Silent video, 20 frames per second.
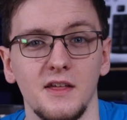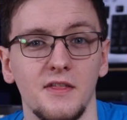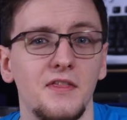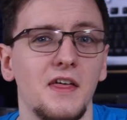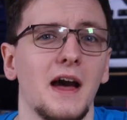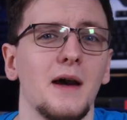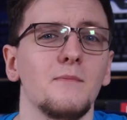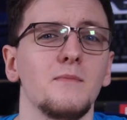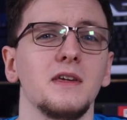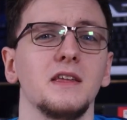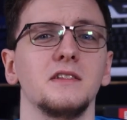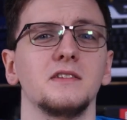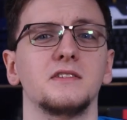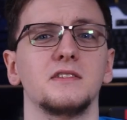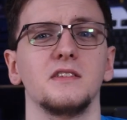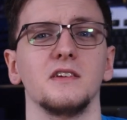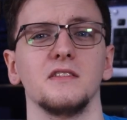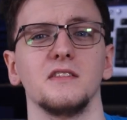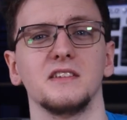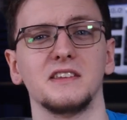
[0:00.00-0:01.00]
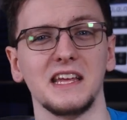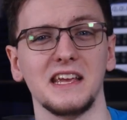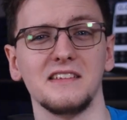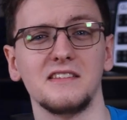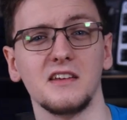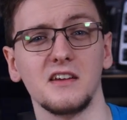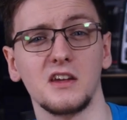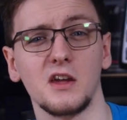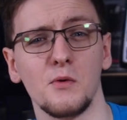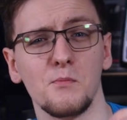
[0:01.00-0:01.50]
That means that the
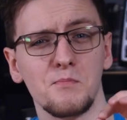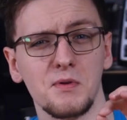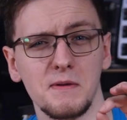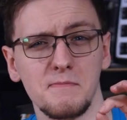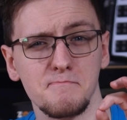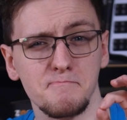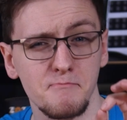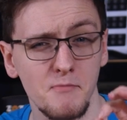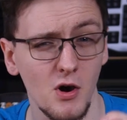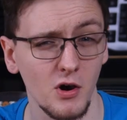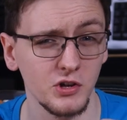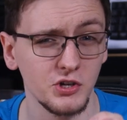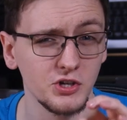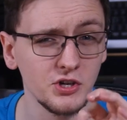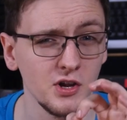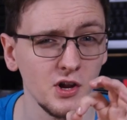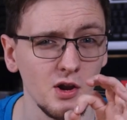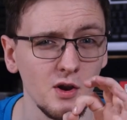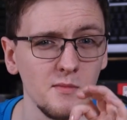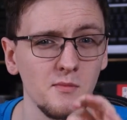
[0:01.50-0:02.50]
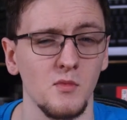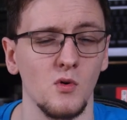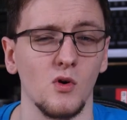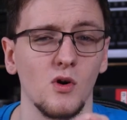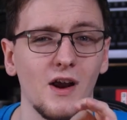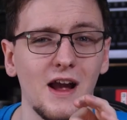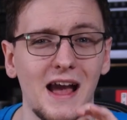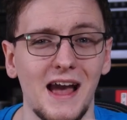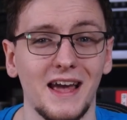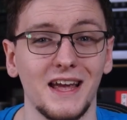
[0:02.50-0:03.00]
data can be much
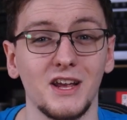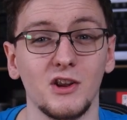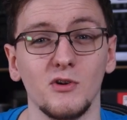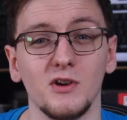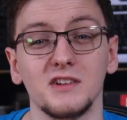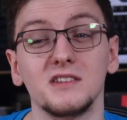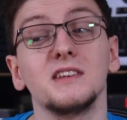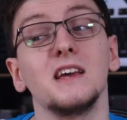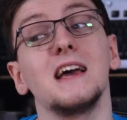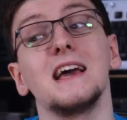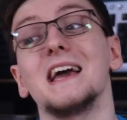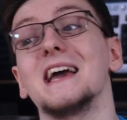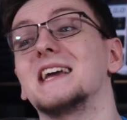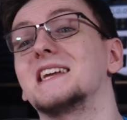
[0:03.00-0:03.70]
more accurate,